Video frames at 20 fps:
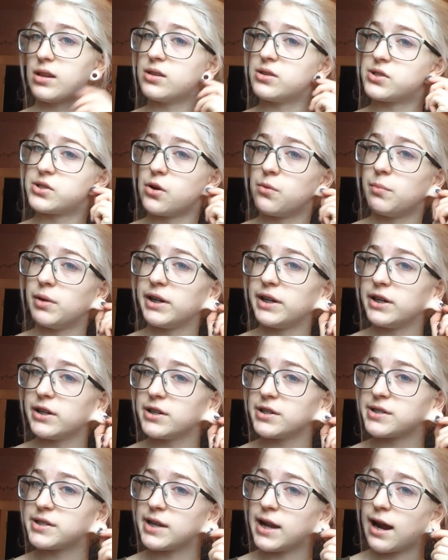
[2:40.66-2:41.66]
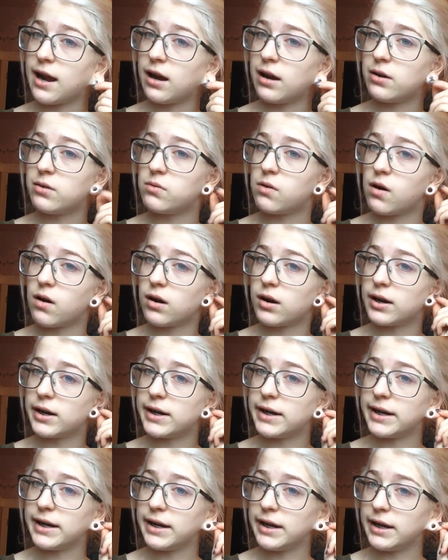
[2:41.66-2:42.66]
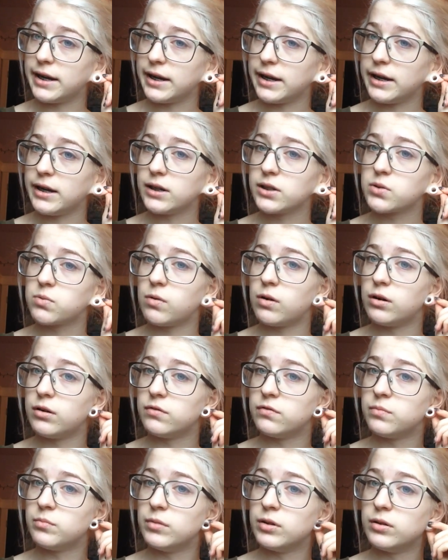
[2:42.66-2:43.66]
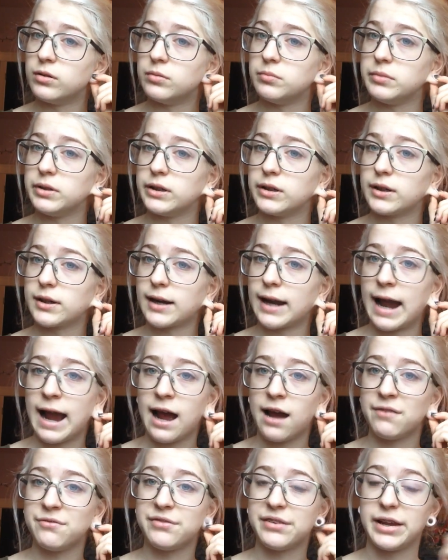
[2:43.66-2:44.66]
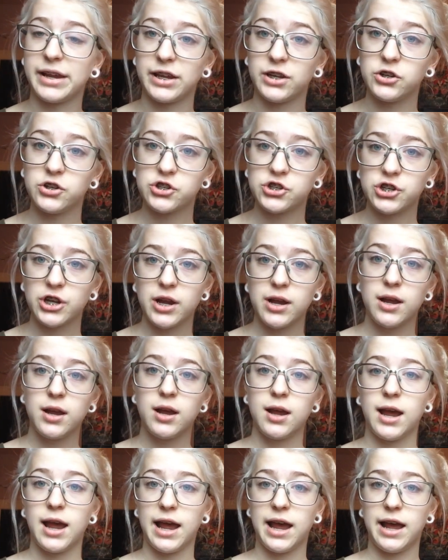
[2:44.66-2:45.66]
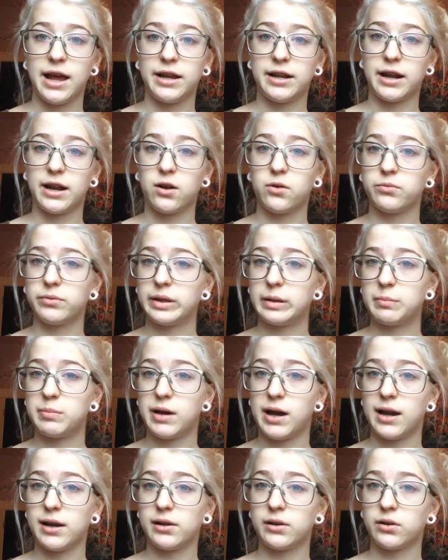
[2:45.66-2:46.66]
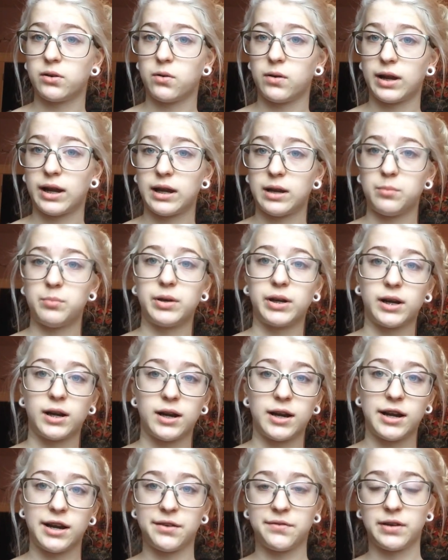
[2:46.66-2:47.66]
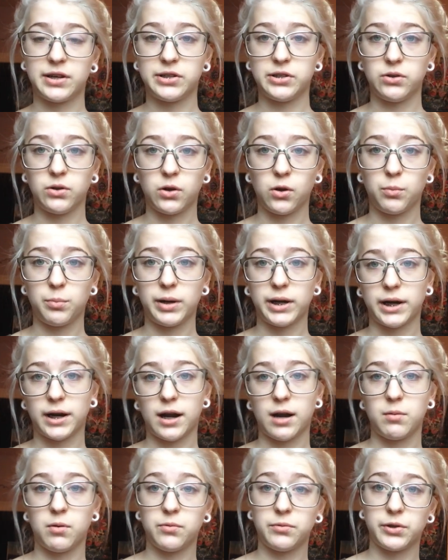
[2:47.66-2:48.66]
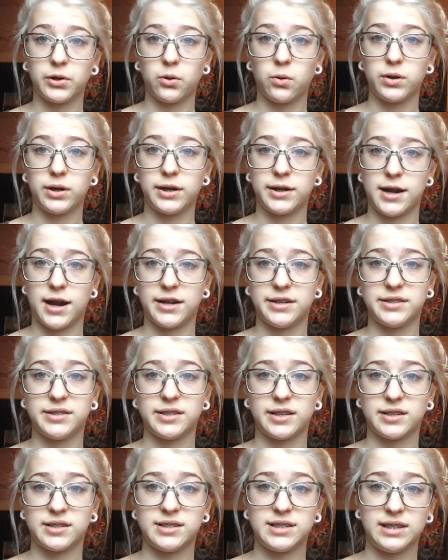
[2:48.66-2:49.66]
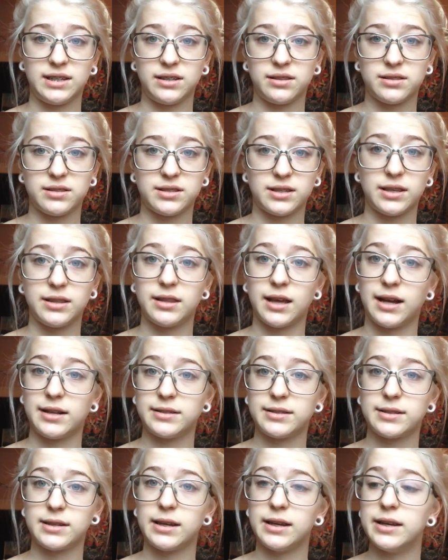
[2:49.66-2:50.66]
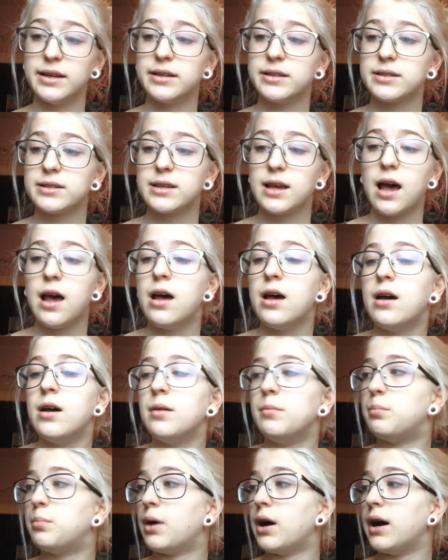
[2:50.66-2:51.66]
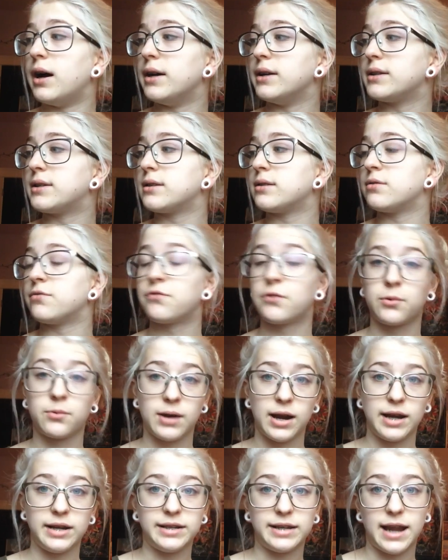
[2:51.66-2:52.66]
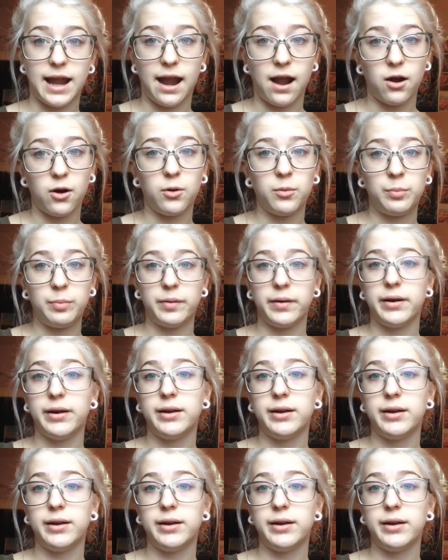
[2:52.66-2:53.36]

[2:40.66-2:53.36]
so my ears now are a 12mm ½ inch, and I don't really plan on going any bigger. If I do go bigger, I'm only going to 9/16, and that's it. But for right now,